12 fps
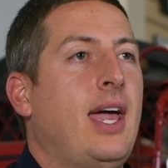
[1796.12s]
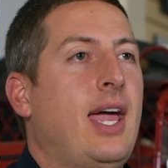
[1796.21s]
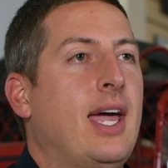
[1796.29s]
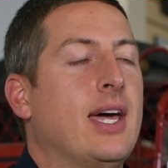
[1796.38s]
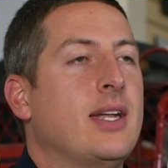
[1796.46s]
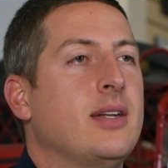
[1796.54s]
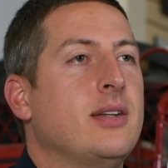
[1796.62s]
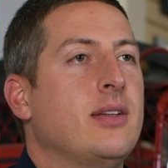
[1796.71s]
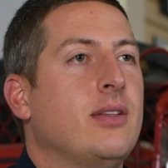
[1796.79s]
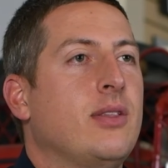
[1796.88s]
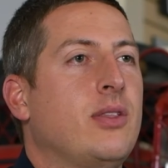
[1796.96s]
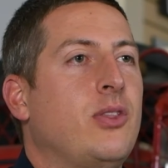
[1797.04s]
And
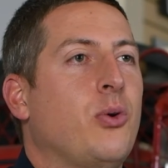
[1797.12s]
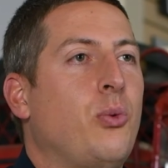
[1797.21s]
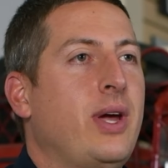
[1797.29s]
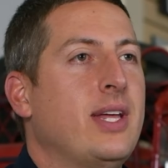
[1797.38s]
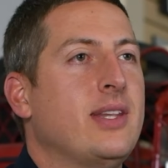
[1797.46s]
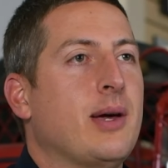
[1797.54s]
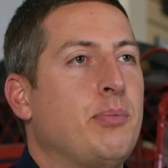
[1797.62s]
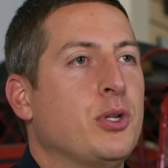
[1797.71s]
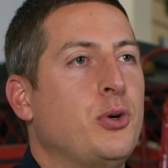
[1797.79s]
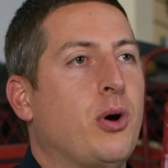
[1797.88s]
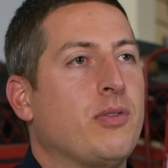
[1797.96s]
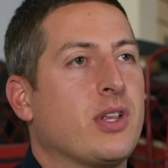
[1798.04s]
the wind that
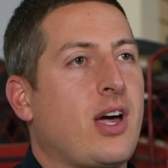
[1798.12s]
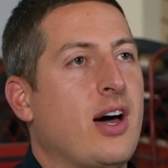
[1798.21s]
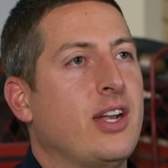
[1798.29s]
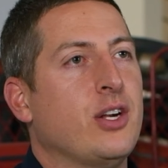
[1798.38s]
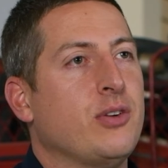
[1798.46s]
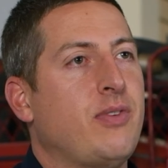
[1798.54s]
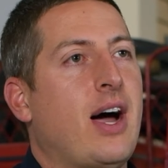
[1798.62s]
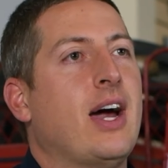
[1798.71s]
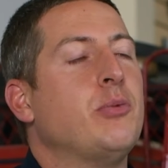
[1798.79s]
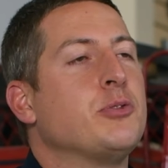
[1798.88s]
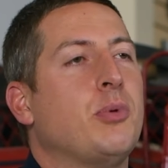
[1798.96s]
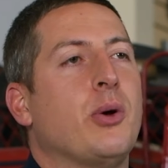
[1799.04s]
blew over the Continental
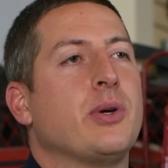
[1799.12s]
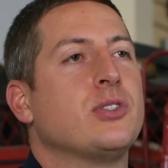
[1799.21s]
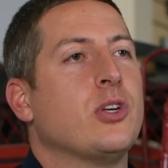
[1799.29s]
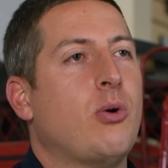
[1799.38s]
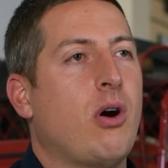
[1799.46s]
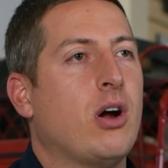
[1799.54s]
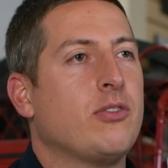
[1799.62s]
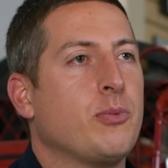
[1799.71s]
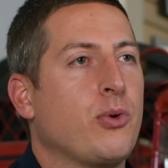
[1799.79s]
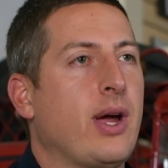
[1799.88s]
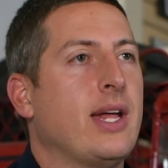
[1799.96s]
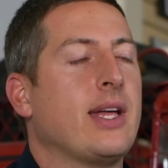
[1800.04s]
Divide was blowing so hard
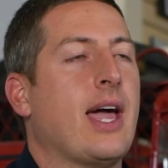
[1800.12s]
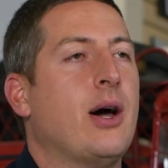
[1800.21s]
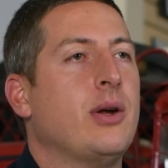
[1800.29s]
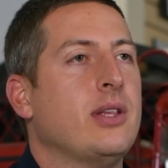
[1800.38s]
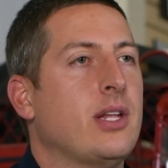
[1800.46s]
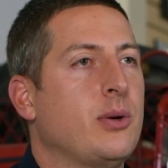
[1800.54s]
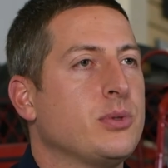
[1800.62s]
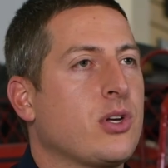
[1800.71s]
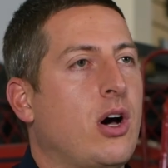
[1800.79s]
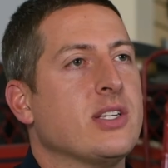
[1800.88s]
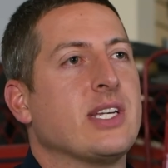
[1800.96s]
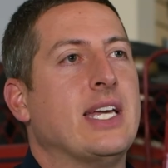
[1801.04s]
from Grand County that it was
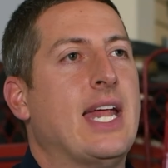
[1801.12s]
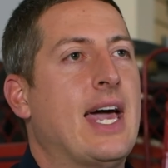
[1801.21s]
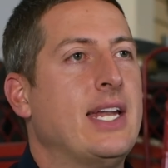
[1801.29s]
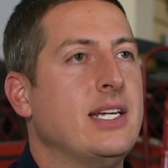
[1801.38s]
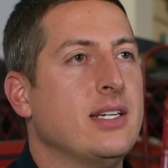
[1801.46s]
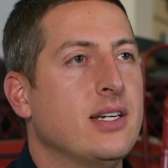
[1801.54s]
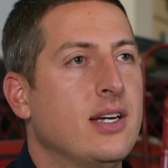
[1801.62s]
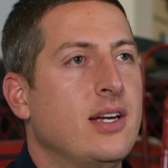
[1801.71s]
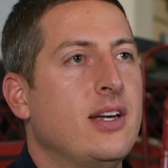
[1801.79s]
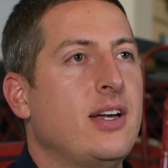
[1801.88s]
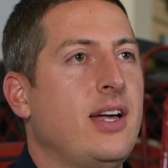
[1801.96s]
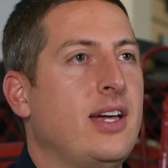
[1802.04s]
causing an eddy
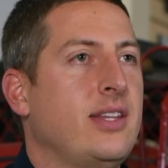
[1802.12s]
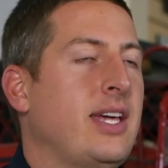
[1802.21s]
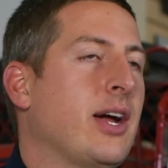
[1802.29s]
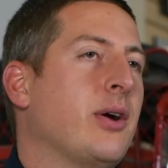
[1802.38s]
in the